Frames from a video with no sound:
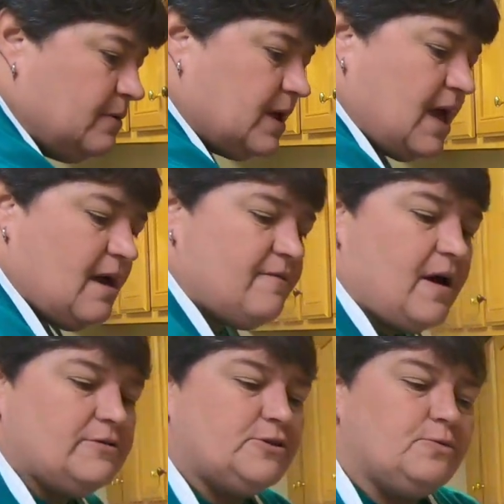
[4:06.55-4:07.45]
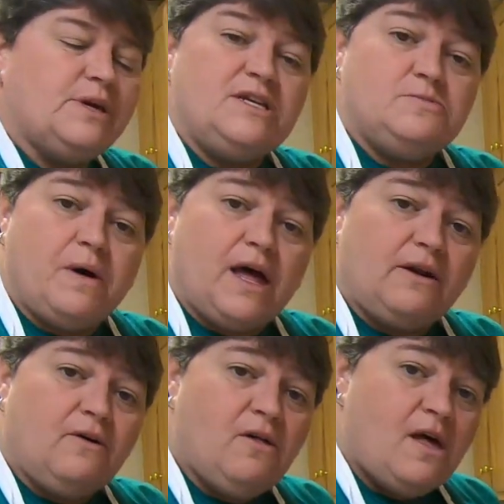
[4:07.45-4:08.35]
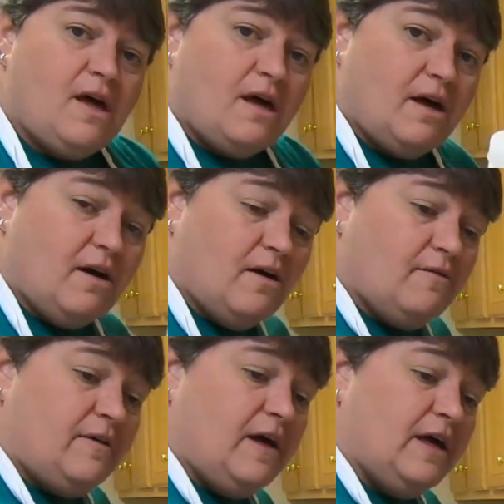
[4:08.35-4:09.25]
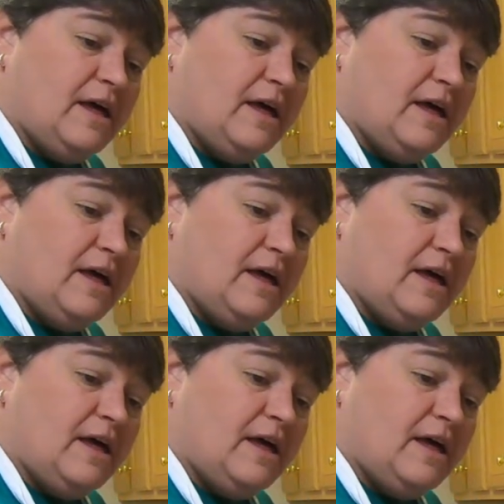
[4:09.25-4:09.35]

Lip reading: We have our squeeze bottle of